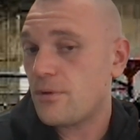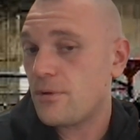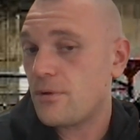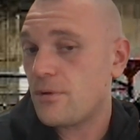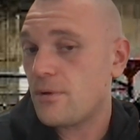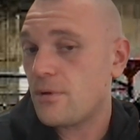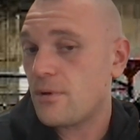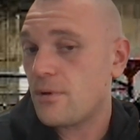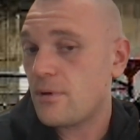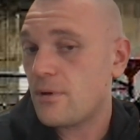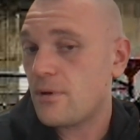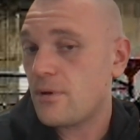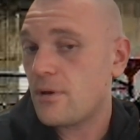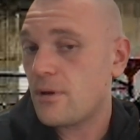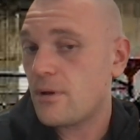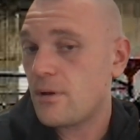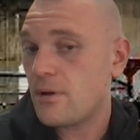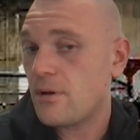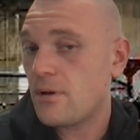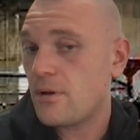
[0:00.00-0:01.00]

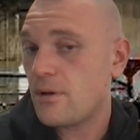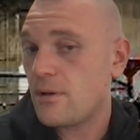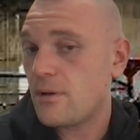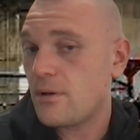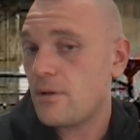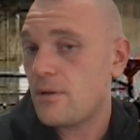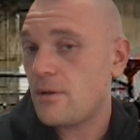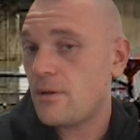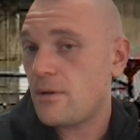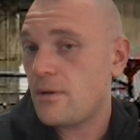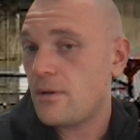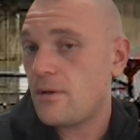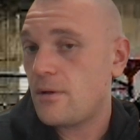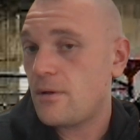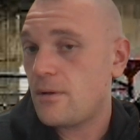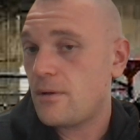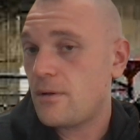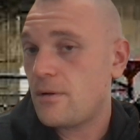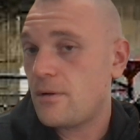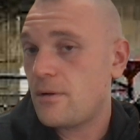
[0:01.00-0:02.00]

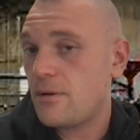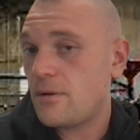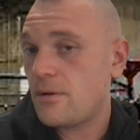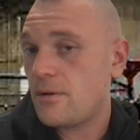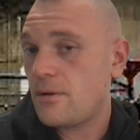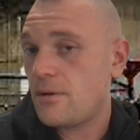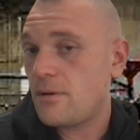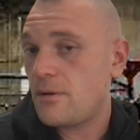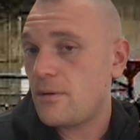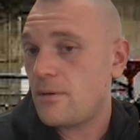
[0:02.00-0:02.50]
[no speech]